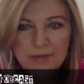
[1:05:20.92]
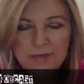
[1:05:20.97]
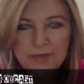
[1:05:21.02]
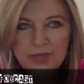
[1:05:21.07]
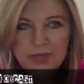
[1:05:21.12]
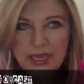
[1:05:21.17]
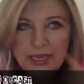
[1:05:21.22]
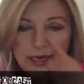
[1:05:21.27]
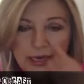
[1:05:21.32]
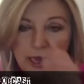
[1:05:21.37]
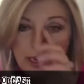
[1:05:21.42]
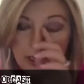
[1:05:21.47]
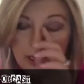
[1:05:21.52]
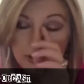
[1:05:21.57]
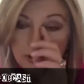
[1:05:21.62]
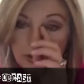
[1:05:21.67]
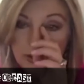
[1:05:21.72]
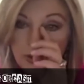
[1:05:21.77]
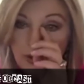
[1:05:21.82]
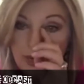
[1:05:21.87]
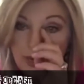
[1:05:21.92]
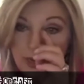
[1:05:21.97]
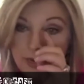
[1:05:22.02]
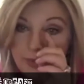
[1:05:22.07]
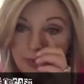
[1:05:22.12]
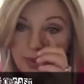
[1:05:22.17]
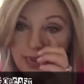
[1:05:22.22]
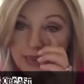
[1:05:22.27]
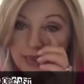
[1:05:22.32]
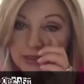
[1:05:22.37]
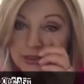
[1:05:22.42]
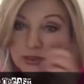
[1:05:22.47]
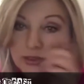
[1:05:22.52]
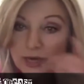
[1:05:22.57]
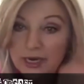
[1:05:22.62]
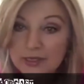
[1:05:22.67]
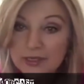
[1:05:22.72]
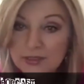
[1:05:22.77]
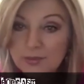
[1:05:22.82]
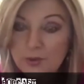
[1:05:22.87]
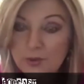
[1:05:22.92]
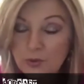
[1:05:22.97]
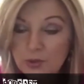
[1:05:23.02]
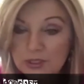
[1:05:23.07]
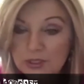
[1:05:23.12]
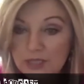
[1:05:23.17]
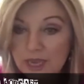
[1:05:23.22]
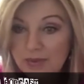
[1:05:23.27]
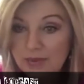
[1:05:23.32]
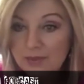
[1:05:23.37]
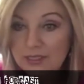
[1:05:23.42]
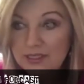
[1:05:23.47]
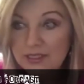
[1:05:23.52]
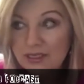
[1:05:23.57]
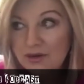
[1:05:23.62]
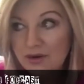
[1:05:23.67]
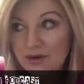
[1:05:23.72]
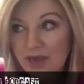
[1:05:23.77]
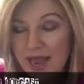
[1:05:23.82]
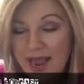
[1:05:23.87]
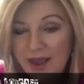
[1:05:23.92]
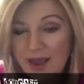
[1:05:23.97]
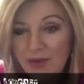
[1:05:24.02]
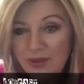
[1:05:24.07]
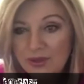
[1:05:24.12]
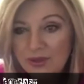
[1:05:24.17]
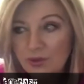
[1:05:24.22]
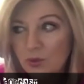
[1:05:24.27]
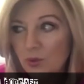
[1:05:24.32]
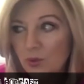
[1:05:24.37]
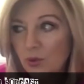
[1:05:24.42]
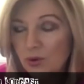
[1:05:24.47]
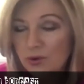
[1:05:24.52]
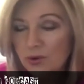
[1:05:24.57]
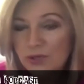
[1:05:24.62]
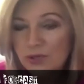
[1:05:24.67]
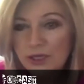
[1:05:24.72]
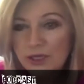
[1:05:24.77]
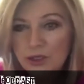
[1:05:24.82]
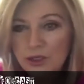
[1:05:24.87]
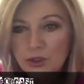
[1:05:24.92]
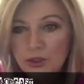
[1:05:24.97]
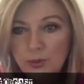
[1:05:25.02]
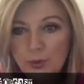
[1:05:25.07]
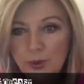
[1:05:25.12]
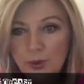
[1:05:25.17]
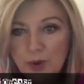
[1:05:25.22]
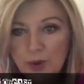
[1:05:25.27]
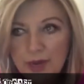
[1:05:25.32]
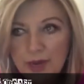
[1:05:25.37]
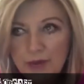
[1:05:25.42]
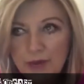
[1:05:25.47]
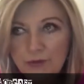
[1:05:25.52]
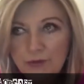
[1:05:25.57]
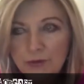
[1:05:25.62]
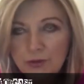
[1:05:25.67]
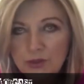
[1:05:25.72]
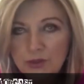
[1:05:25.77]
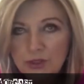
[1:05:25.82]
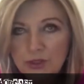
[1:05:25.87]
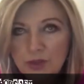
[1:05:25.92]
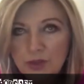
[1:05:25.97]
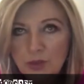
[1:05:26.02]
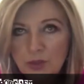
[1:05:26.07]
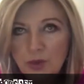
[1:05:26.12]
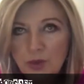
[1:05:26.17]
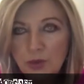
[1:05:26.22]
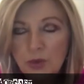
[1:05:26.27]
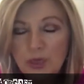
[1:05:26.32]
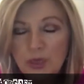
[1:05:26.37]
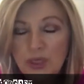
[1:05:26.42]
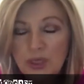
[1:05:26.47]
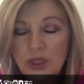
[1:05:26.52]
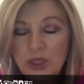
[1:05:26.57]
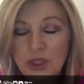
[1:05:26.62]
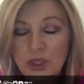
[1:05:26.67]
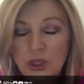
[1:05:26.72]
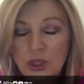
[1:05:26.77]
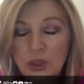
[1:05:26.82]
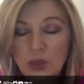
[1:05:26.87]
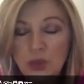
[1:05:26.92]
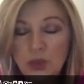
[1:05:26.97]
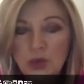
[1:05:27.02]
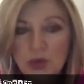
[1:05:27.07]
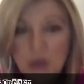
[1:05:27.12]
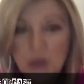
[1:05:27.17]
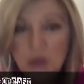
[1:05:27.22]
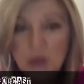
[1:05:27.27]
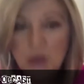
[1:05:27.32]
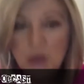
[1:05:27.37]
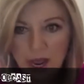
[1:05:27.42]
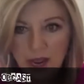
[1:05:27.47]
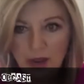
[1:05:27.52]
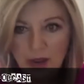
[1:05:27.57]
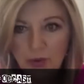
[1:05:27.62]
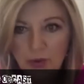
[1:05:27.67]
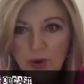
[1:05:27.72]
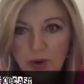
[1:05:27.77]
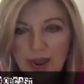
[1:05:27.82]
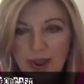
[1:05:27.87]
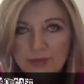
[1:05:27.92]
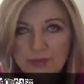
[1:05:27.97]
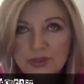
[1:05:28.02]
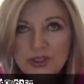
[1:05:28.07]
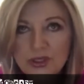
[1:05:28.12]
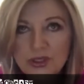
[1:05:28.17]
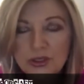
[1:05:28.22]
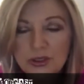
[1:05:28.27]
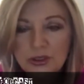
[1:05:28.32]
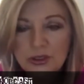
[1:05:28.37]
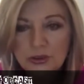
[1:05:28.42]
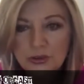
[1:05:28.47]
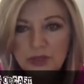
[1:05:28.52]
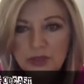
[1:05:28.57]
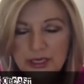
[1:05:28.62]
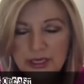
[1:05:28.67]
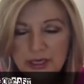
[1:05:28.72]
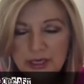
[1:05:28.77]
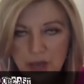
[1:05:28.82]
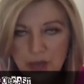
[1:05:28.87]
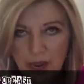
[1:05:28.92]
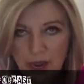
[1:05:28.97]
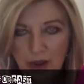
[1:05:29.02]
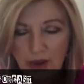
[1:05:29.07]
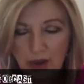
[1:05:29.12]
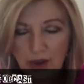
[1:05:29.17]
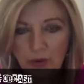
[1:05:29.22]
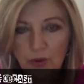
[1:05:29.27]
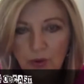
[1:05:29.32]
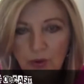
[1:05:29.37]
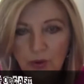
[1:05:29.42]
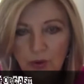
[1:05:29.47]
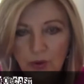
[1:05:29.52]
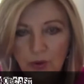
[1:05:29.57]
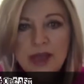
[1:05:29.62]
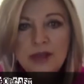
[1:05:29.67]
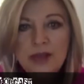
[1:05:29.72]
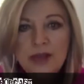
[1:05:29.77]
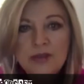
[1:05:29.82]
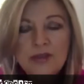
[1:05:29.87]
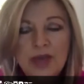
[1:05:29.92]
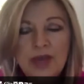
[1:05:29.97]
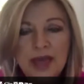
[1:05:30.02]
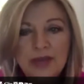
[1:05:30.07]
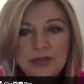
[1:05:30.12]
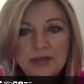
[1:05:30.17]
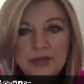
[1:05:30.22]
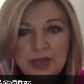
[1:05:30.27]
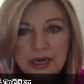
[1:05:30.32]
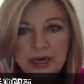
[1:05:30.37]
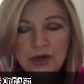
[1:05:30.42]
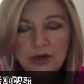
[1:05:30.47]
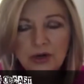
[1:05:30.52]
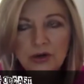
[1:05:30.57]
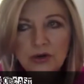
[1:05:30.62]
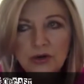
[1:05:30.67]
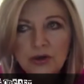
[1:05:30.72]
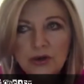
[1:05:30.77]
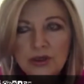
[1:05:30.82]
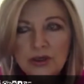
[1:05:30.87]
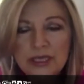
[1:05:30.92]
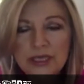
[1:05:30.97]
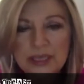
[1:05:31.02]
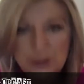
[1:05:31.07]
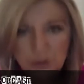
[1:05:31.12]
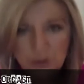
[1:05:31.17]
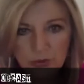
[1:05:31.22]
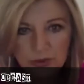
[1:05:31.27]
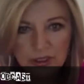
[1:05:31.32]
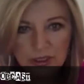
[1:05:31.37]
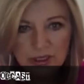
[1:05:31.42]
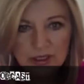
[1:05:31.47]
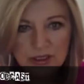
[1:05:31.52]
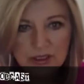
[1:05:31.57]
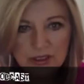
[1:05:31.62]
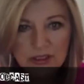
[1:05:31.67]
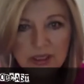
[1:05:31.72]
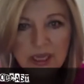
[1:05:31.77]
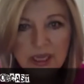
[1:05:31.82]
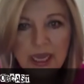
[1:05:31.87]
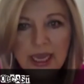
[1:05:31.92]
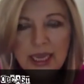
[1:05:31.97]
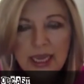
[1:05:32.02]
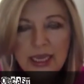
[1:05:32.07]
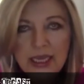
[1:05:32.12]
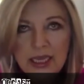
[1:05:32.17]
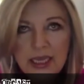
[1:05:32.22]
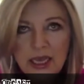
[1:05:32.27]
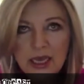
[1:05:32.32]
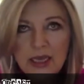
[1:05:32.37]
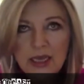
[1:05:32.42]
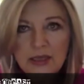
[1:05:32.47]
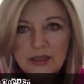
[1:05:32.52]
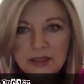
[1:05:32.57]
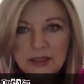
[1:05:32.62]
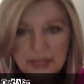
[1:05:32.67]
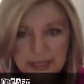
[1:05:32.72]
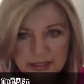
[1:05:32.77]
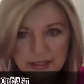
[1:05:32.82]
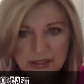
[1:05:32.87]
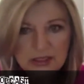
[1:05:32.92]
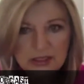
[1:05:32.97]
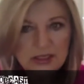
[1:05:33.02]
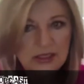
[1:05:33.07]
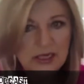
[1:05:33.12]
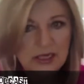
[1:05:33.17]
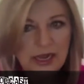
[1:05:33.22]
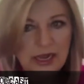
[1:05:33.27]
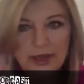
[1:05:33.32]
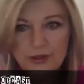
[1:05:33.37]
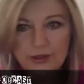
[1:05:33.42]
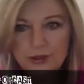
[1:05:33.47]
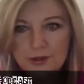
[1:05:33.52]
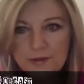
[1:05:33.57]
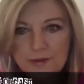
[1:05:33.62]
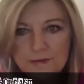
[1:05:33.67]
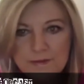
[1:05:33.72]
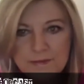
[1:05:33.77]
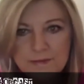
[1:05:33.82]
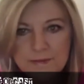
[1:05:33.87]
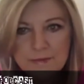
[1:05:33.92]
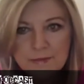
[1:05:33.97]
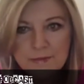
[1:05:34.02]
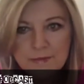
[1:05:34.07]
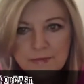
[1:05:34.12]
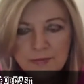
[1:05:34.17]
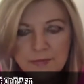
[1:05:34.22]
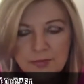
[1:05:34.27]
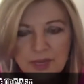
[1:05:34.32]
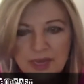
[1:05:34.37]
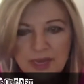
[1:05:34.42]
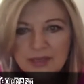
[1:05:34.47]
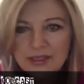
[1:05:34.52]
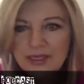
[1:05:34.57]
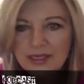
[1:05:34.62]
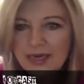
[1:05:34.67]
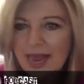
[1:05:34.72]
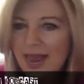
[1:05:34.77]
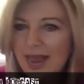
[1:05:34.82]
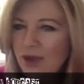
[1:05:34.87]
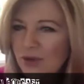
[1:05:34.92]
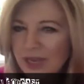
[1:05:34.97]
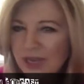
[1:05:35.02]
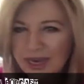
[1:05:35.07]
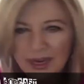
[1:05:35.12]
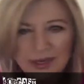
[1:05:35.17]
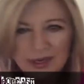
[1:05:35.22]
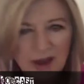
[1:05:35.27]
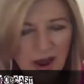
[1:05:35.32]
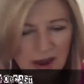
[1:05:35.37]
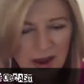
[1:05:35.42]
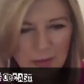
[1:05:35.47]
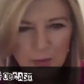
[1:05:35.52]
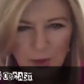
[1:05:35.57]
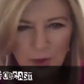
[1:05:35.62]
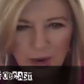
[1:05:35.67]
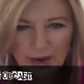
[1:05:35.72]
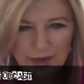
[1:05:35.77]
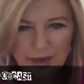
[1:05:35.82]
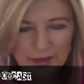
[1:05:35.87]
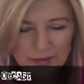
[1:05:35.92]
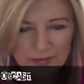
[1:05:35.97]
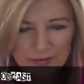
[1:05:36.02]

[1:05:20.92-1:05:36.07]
And, uh, you know, I had a pastor ask me one time, he said, How in the world can you pray for someone when you know, absolutely know, that their illness uh, leads to death? I said, How can I not pray?